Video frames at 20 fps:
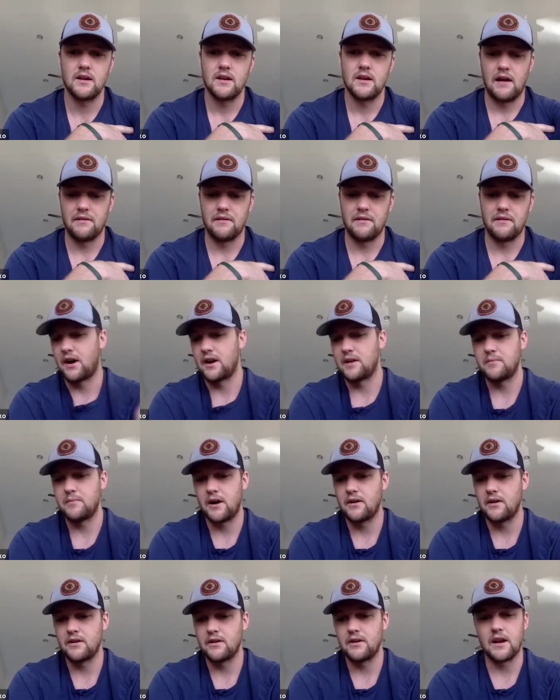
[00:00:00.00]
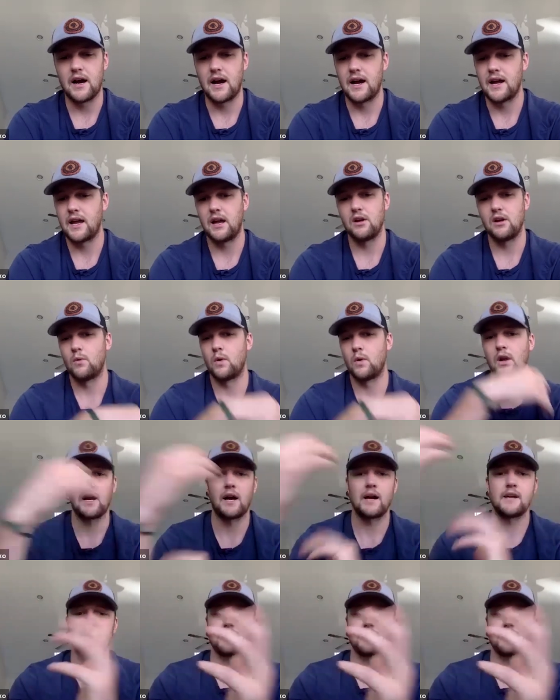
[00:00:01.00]
I've thought about it. I hear what
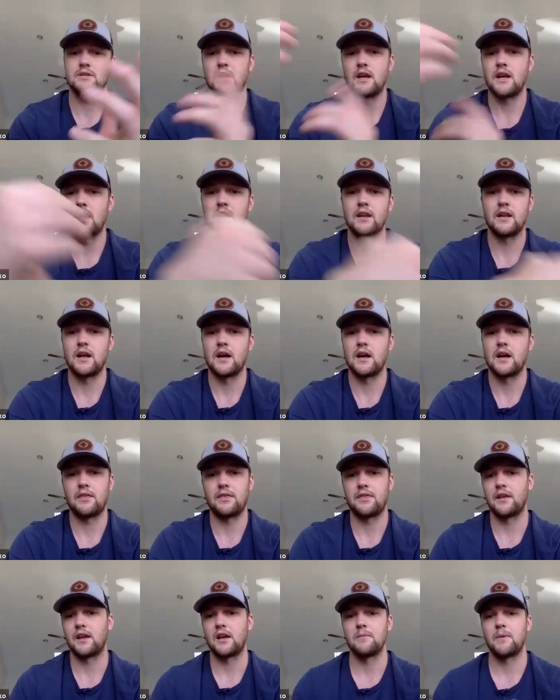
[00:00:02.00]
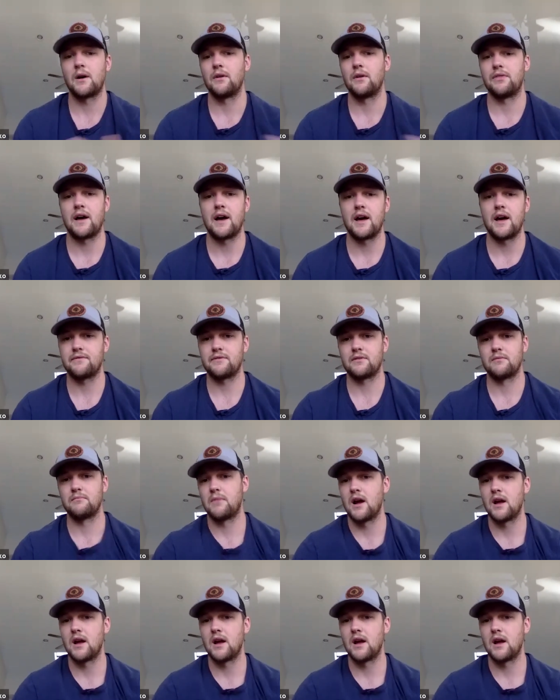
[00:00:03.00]
guys are saying, and I think about that from
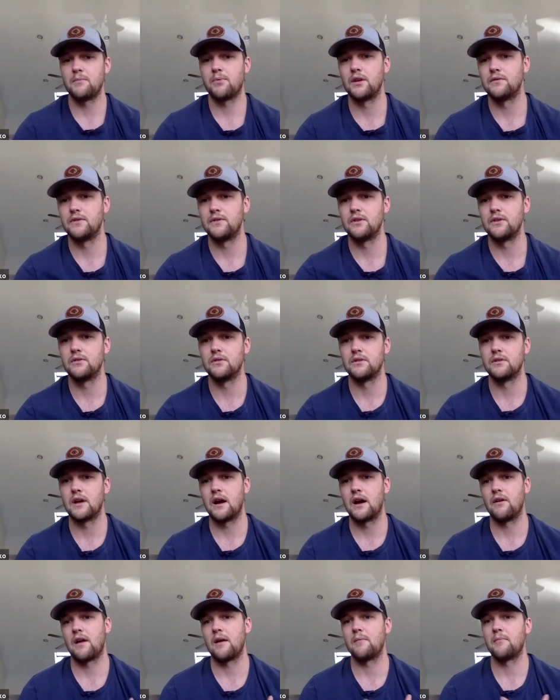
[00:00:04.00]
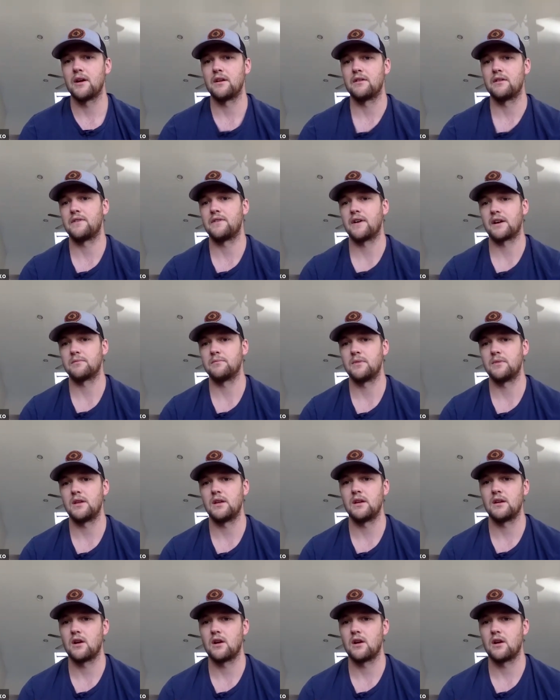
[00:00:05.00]
my point of view and how that might affect me
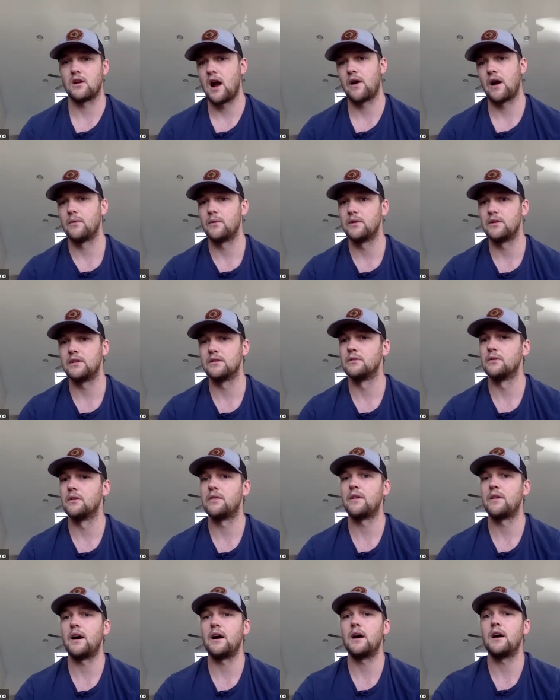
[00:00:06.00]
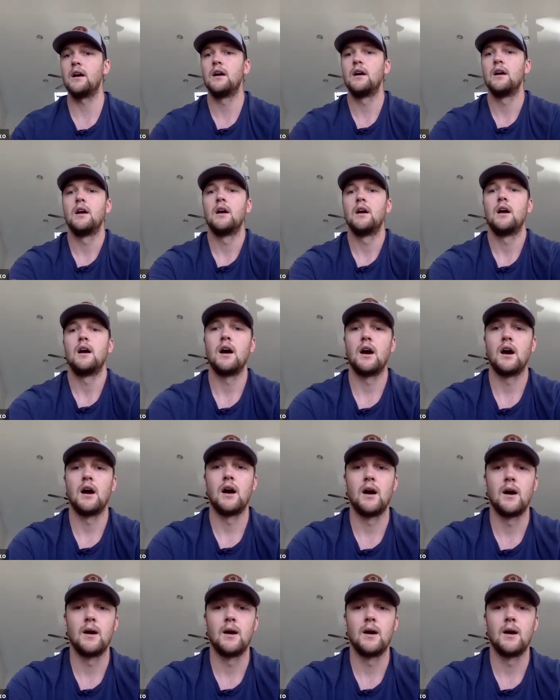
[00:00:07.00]
and how I would deal with that.
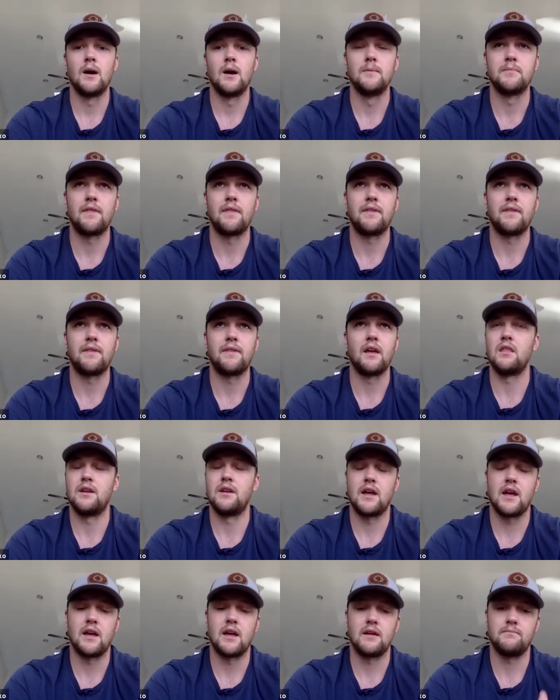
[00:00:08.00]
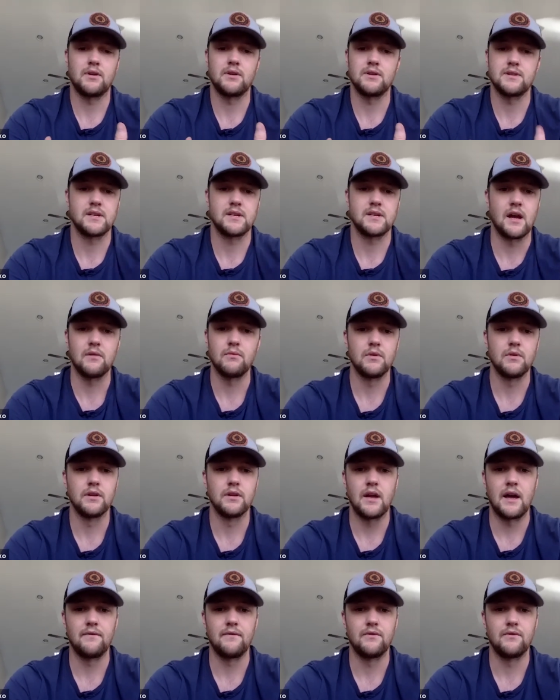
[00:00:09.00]
Um, but at the end of the day, personally, I
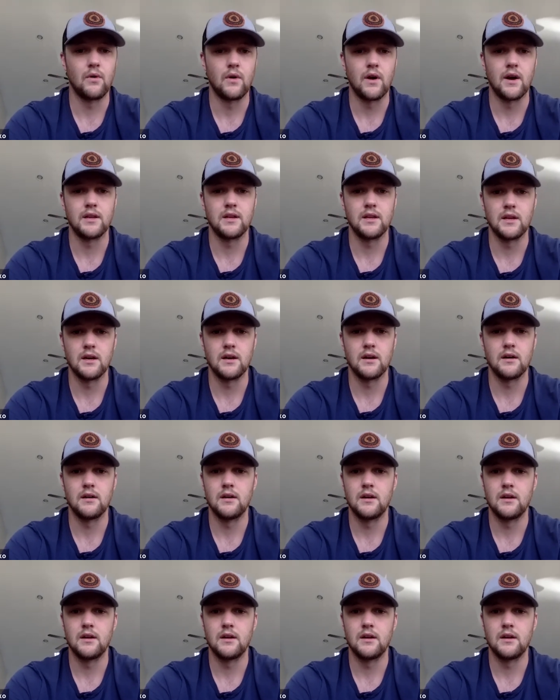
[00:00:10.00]
really have no idea